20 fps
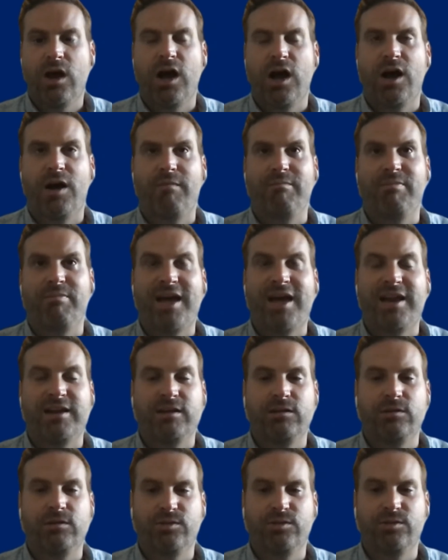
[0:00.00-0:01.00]
That
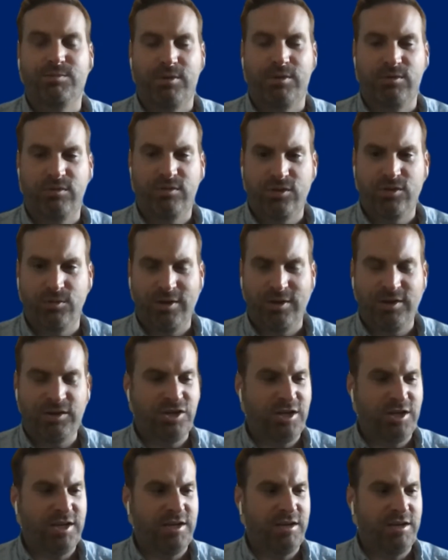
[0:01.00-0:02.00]
includes both
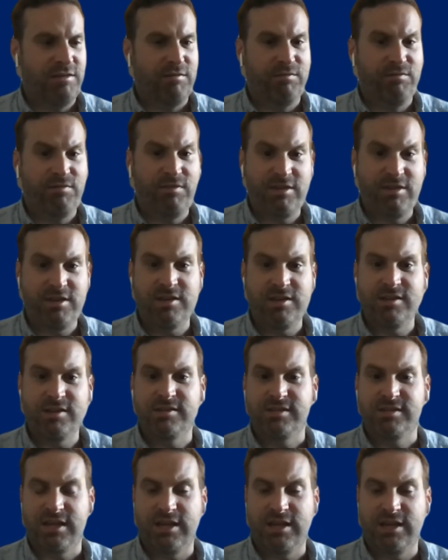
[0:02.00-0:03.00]
tuition,
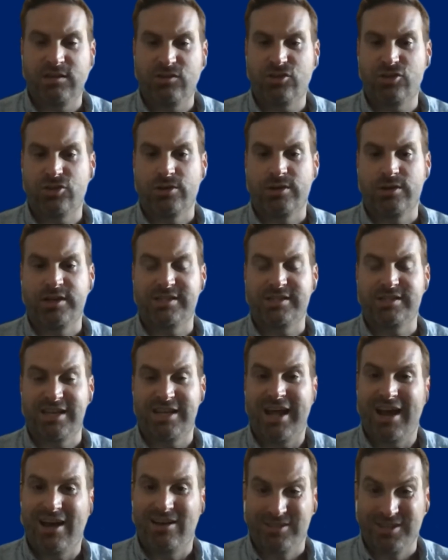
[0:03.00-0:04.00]
fees, insurance,
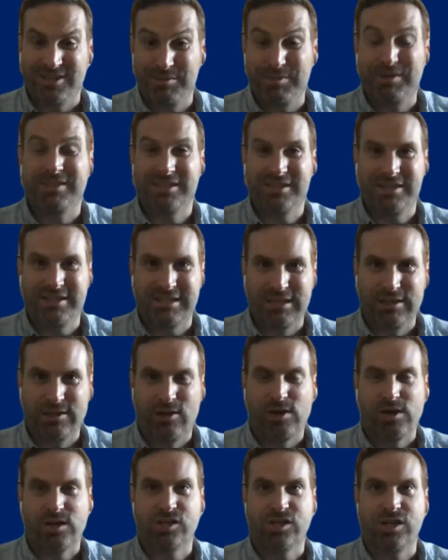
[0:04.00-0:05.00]
and housing, because it is a
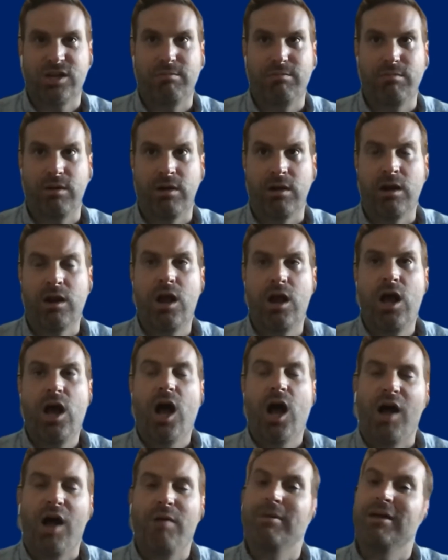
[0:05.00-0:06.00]
large number.
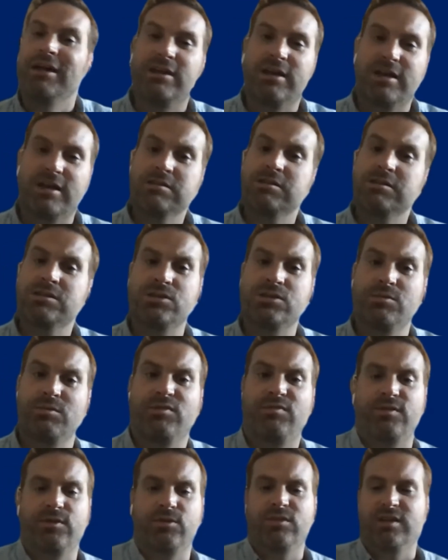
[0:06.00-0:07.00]
It does assume
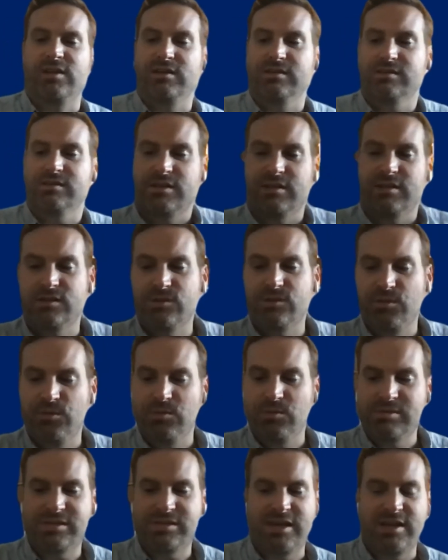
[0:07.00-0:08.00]
a few things. It
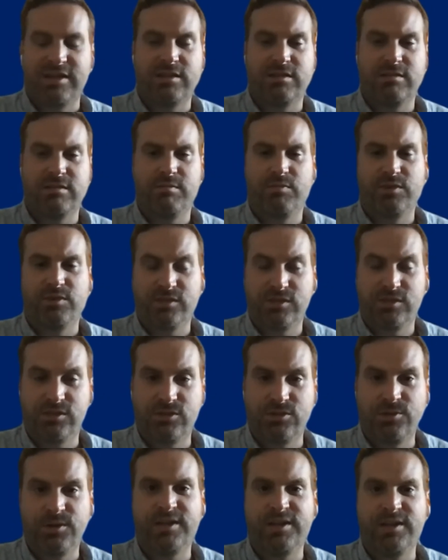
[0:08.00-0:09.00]
assumes that the
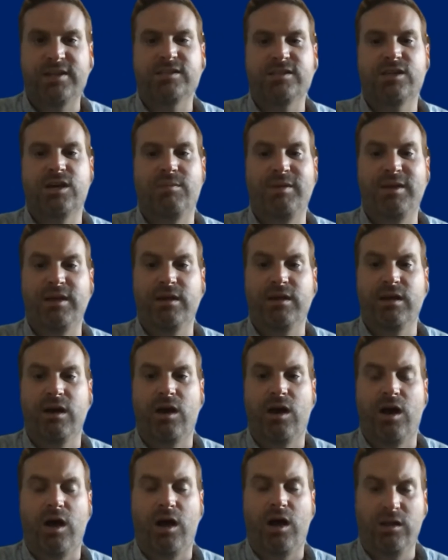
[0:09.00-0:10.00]
student is coming
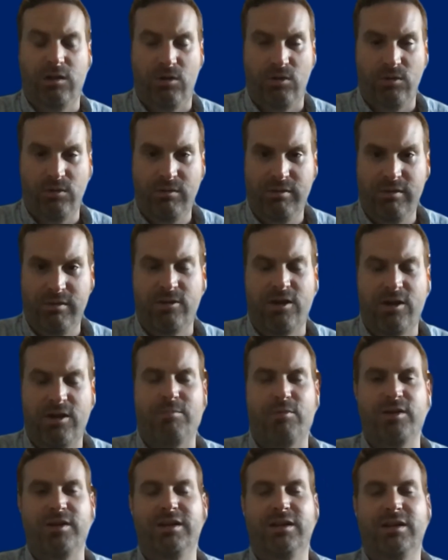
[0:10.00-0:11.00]
alone. They're
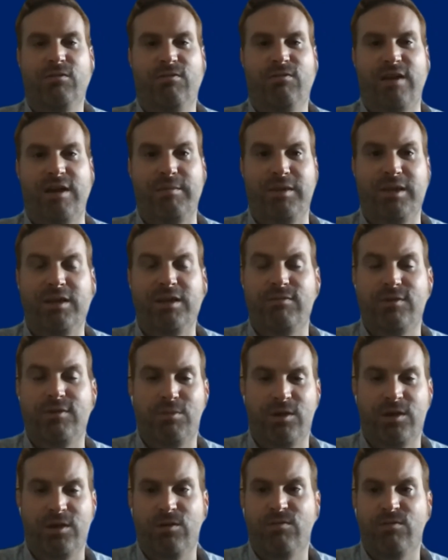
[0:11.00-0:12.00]
not bringing their family. If you
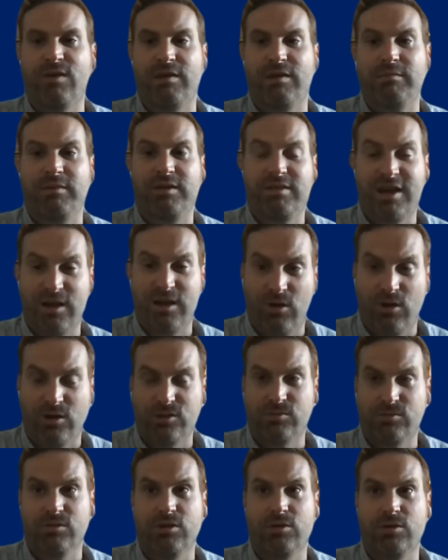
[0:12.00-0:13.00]
bring your family, that
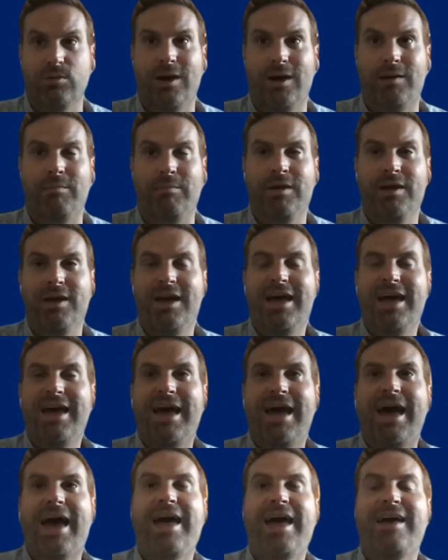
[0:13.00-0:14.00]
cost will go up.
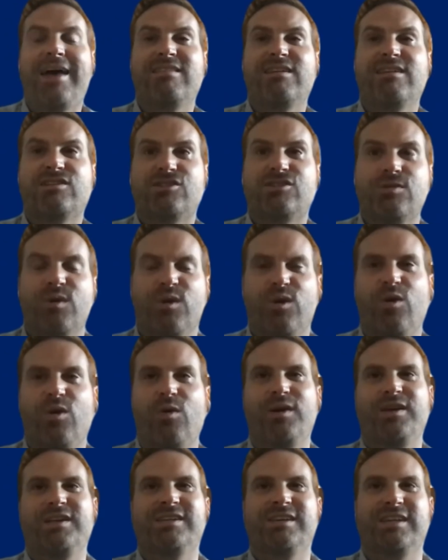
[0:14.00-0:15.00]
And that you are
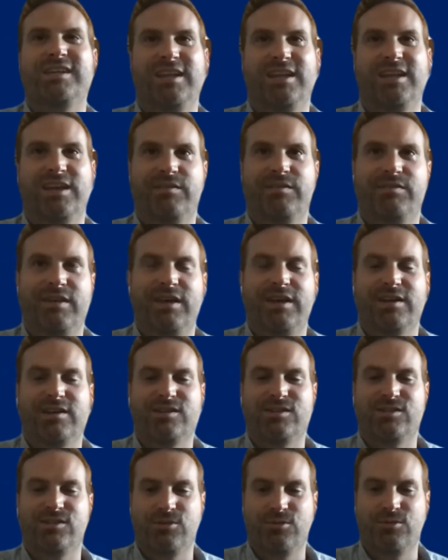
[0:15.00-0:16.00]
going to live in a
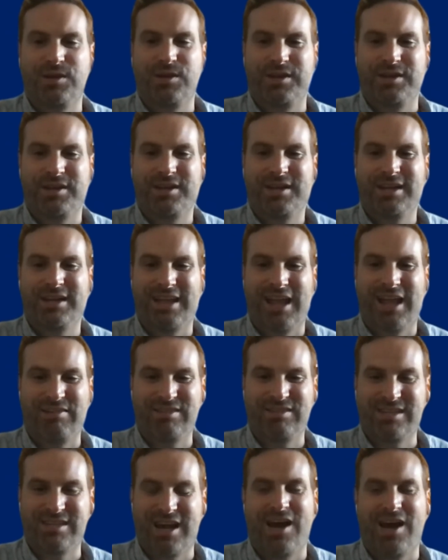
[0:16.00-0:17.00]
student
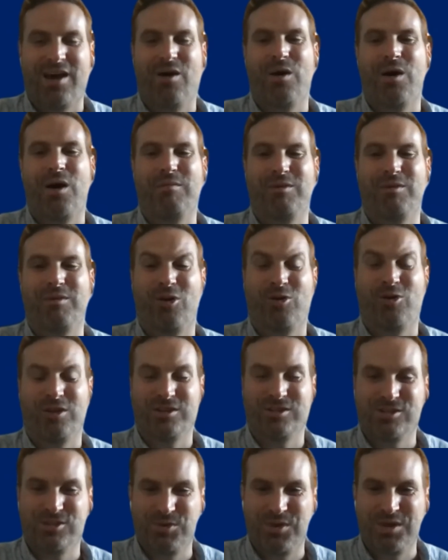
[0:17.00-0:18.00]
lifestyle on
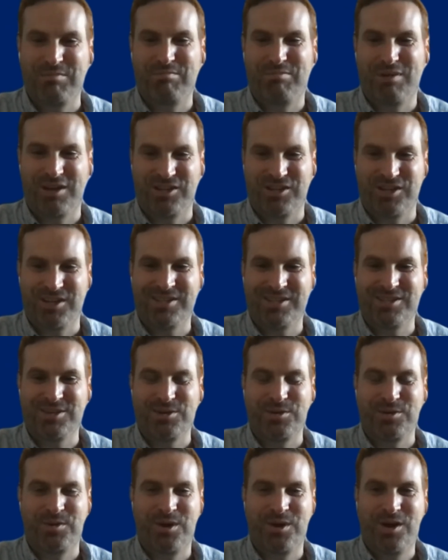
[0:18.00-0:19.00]
a student budget.
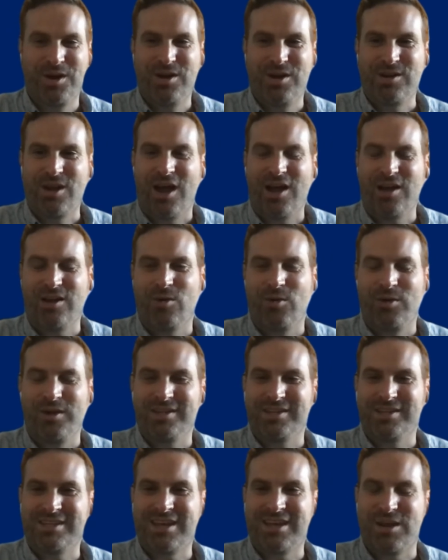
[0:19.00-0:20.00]
So not
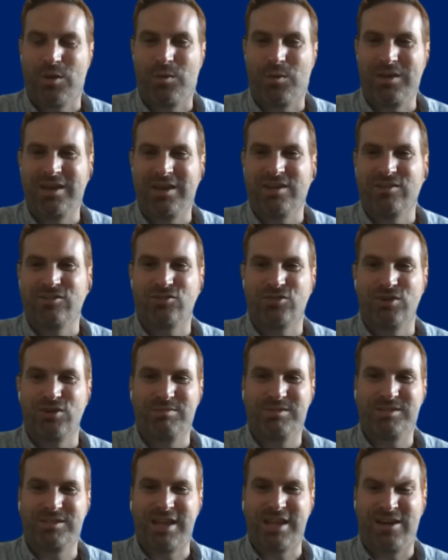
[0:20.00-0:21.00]
going to take weekend
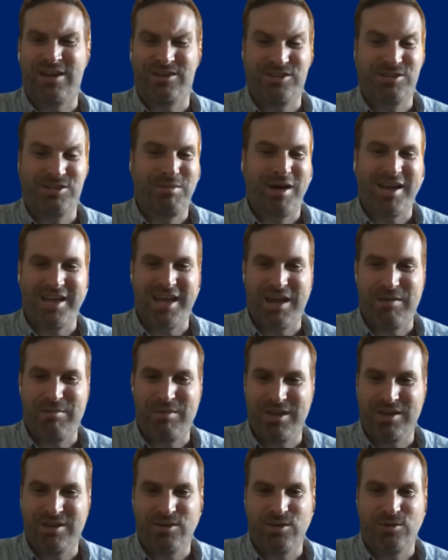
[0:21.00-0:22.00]
trips down to
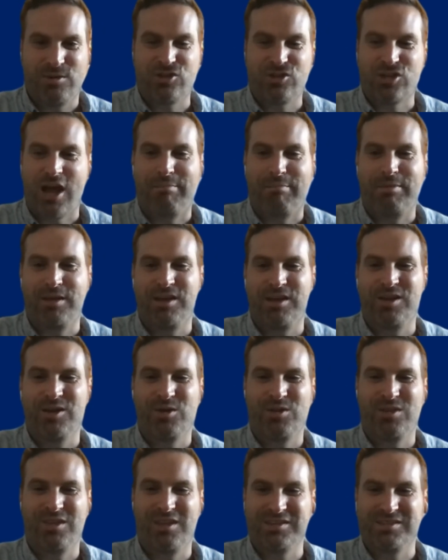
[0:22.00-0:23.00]
Miami to go shopping
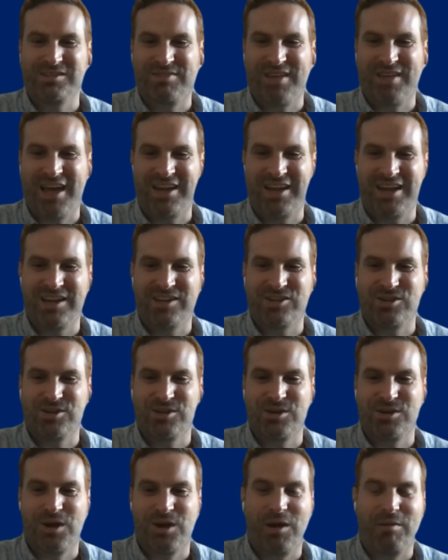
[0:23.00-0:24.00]
or things of that
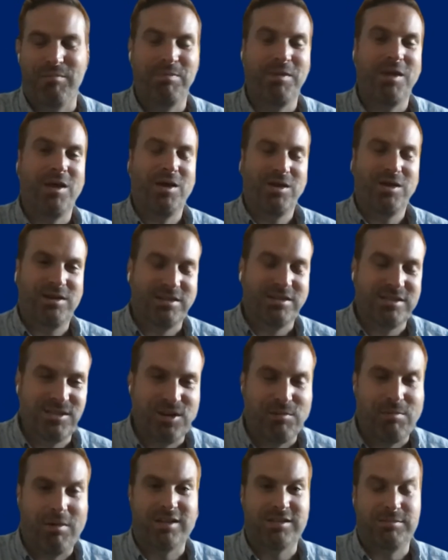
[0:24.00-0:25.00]
nature.
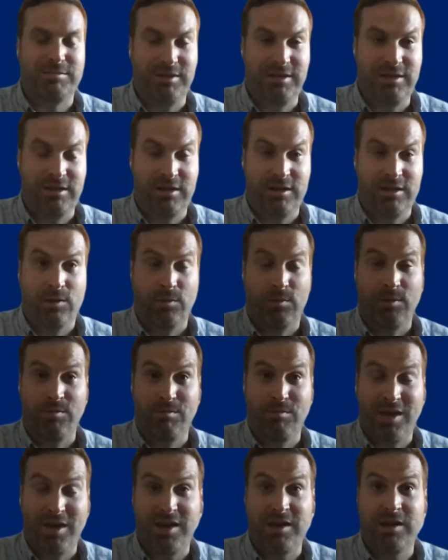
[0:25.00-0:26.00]
Consider possibly getting a
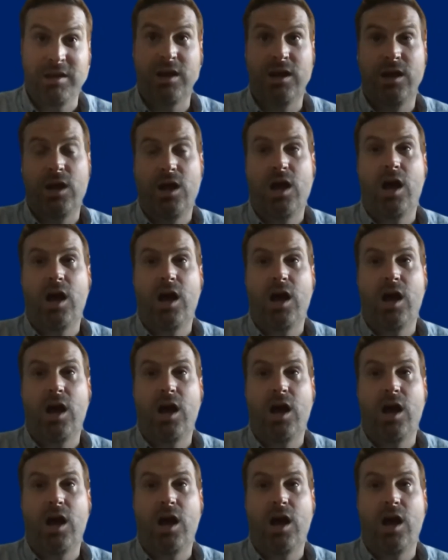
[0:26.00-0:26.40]
roommate.